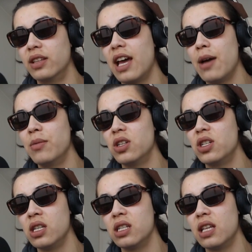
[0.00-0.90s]

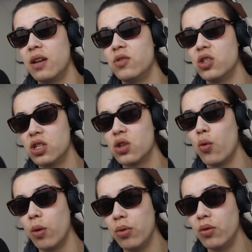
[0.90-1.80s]
damage instead of just
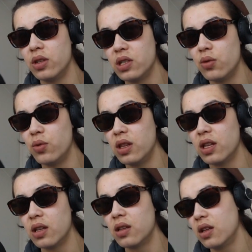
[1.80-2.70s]
score points to win